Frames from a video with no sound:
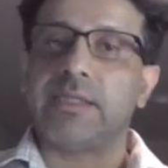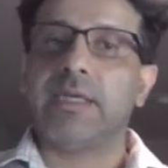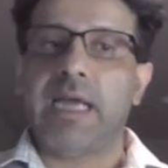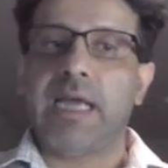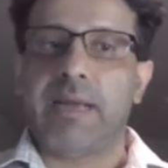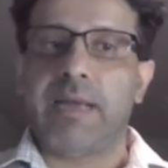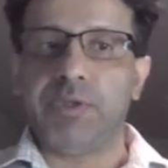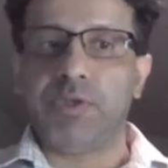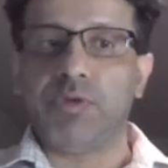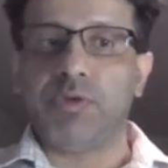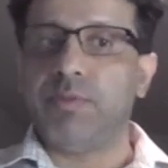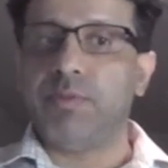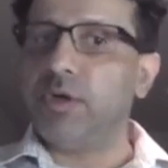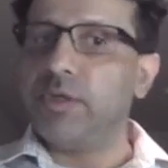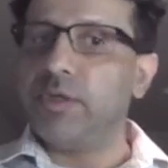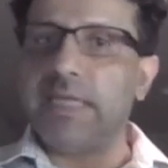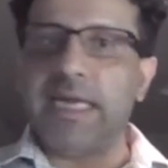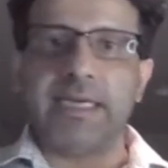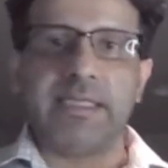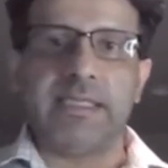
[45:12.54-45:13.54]
episode,
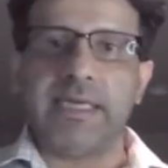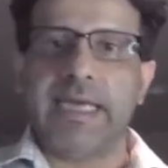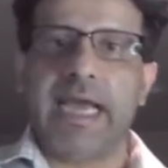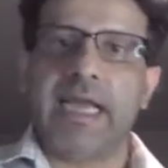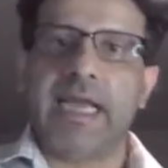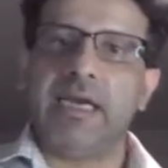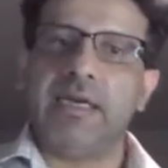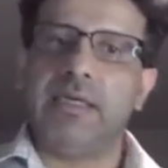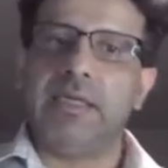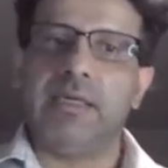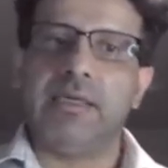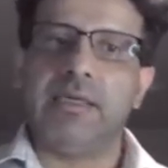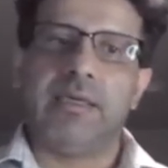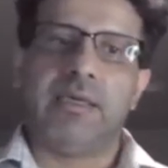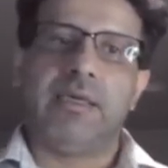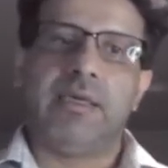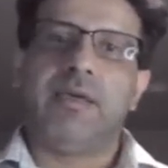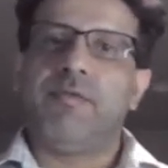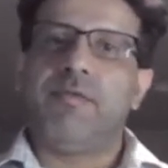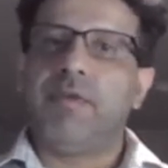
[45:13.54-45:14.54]
because that is a guarantee.
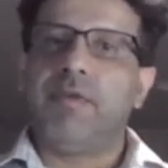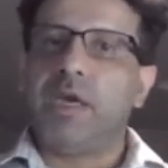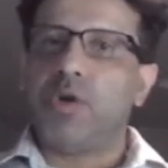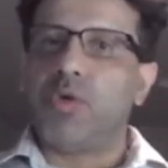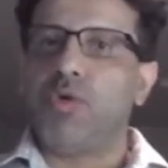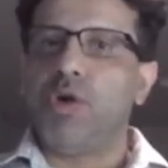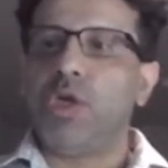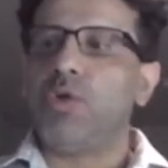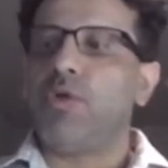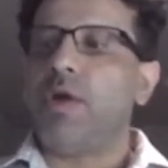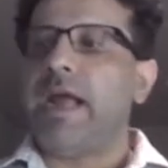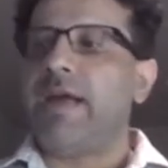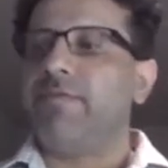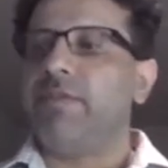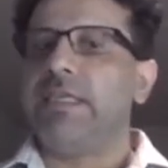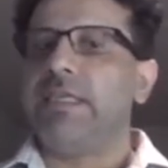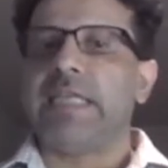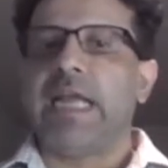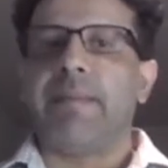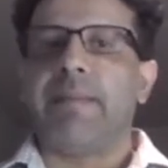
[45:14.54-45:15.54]
We are going to have
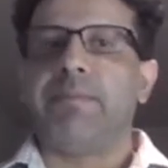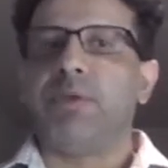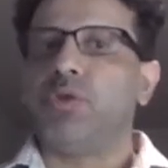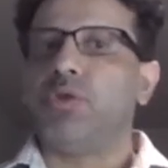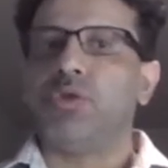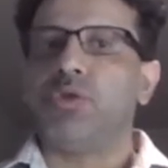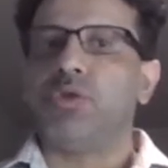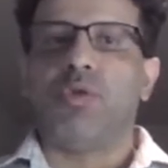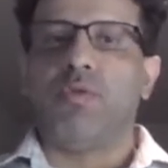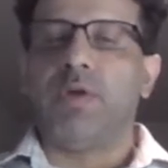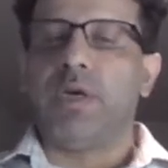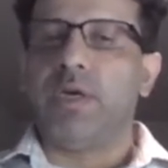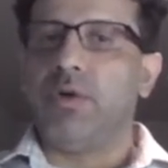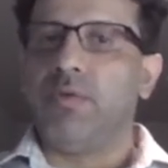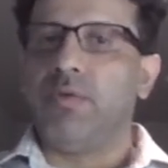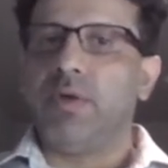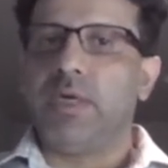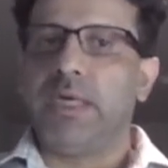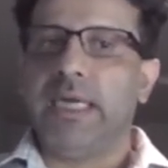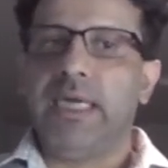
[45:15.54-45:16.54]
these episodes over and
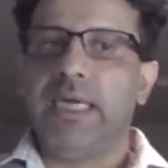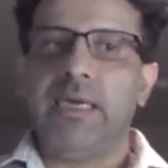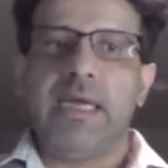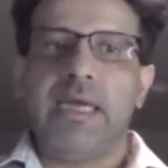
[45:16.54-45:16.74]
over again.